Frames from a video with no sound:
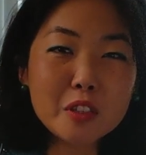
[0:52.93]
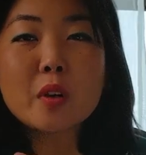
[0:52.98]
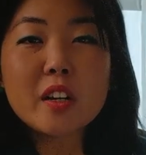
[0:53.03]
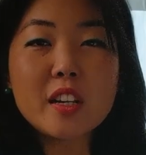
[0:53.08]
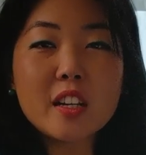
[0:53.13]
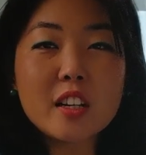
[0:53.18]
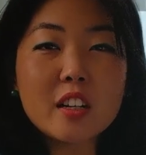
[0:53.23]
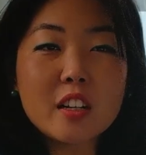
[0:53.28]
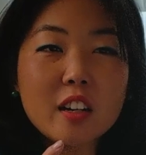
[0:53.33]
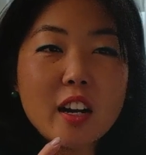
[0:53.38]
We're
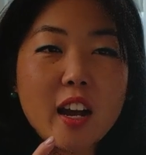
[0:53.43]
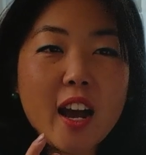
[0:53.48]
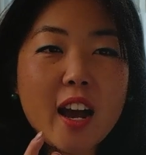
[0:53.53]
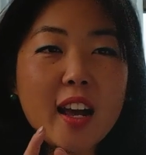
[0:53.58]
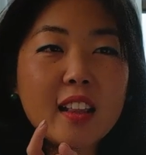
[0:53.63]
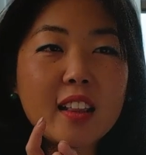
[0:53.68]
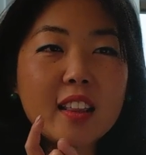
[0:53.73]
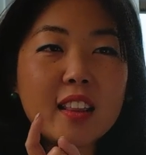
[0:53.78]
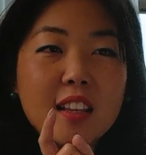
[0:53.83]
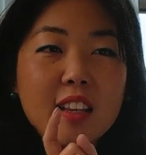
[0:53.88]
here
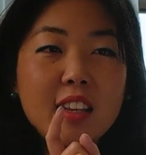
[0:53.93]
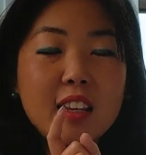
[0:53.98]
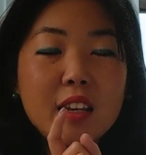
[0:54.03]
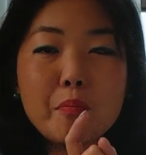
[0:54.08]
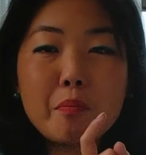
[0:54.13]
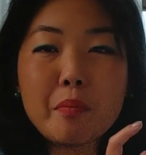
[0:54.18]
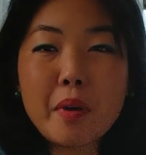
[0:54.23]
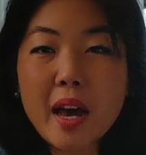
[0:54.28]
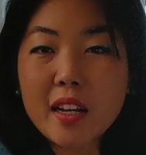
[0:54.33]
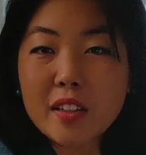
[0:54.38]
at the
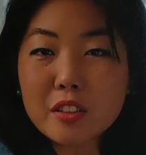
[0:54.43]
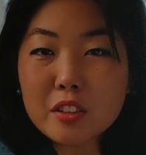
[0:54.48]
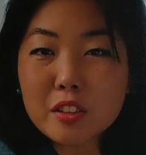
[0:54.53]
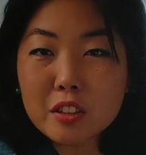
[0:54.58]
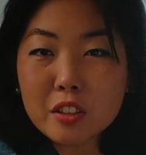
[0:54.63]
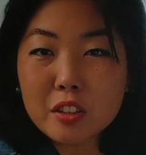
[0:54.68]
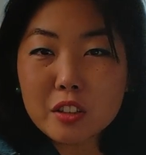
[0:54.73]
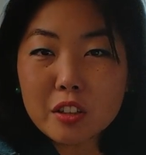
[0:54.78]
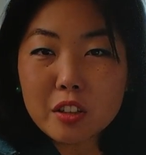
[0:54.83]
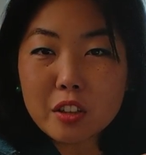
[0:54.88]

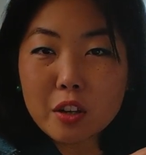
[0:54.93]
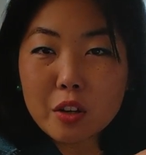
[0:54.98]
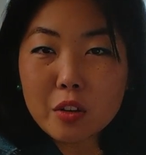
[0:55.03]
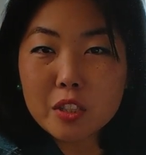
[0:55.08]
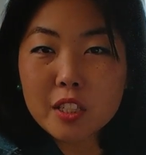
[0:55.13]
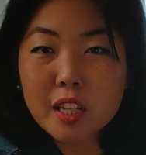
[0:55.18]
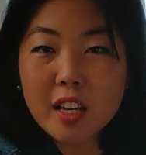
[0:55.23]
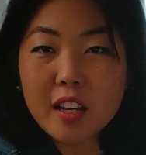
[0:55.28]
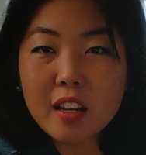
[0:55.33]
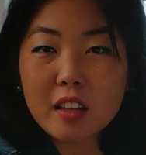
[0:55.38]
Ambassador
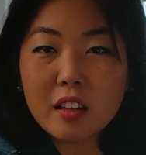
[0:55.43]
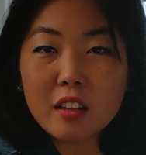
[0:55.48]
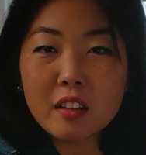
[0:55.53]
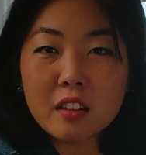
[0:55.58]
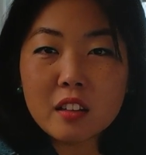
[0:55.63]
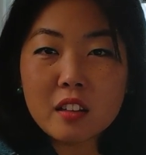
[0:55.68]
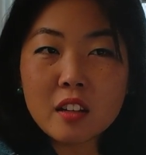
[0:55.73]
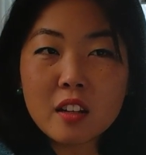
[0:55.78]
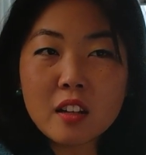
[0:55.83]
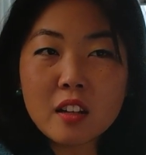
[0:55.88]
Hotel